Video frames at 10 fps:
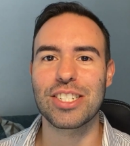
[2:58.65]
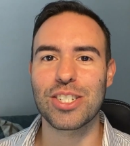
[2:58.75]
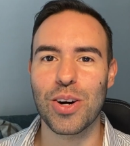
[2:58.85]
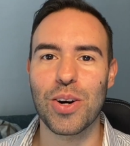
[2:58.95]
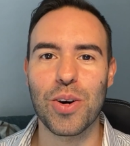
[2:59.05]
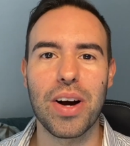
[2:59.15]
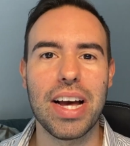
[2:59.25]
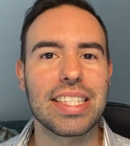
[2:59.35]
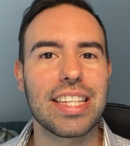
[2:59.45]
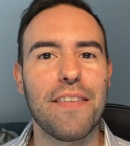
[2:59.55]
so
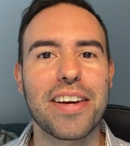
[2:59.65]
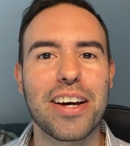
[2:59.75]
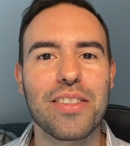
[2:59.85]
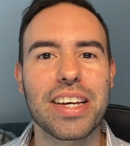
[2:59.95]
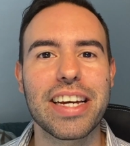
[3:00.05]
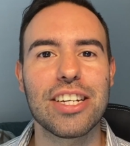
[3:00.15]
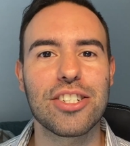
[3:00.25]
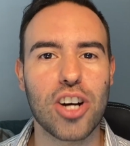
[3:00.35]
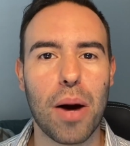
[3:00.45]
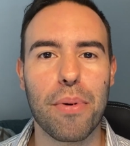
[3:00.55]
definitely
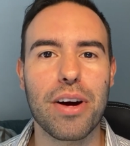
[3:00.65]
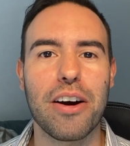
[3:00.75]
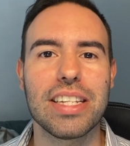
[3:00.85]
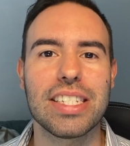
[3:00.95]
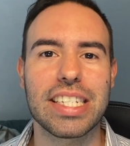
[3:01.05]
shop around and